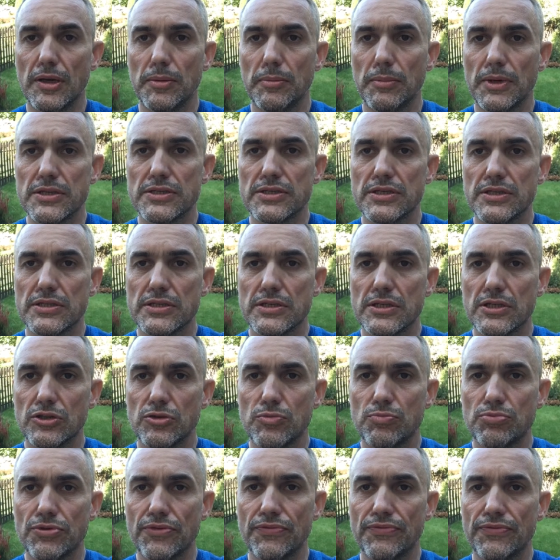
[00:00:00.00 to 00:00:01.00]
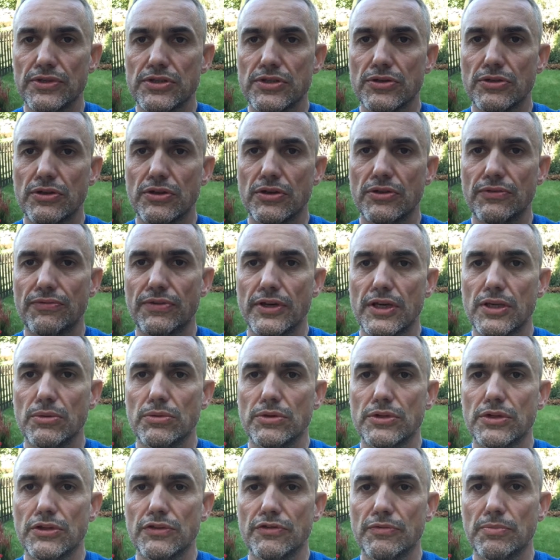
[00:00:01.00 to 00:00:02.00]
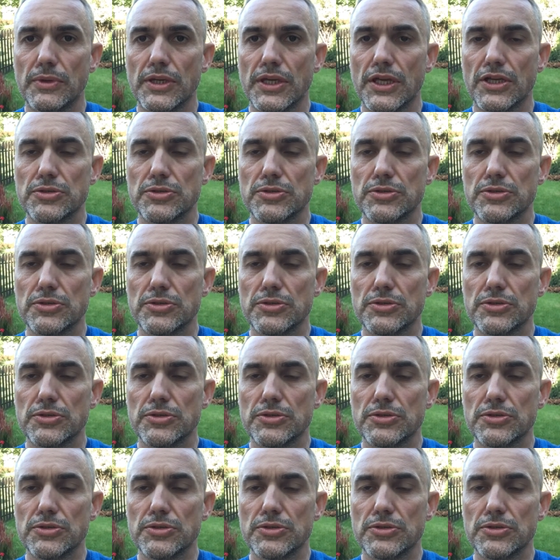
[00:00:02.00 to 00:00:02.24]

I am assistant professor at the Faculty of